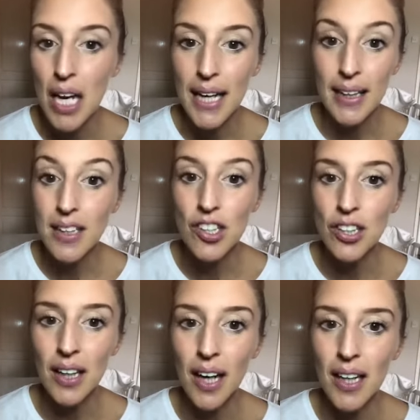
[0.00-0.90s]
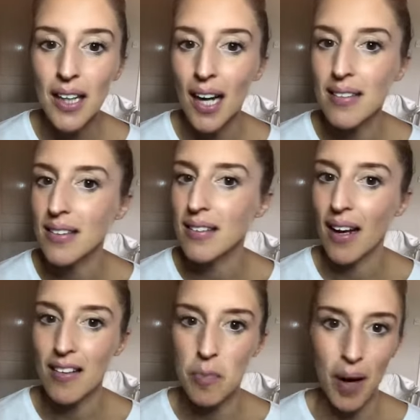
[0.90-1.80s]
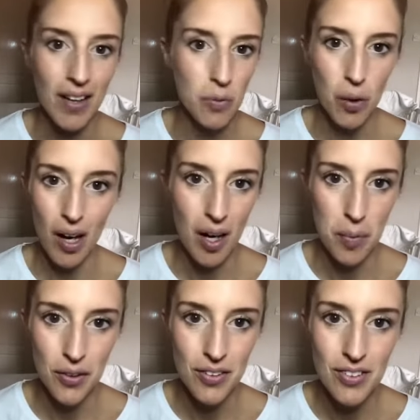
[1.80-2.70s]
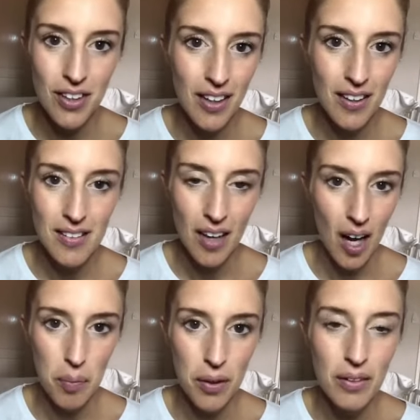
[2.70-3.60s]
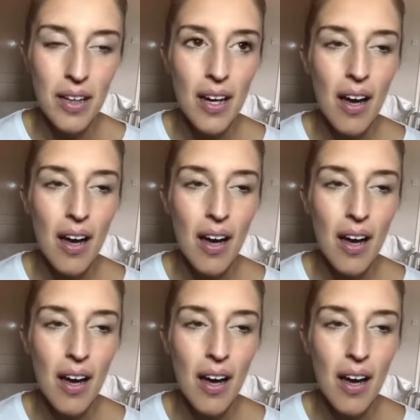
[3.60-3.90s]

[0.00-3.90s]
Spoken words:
Initially, I didn't expect what happened to happen.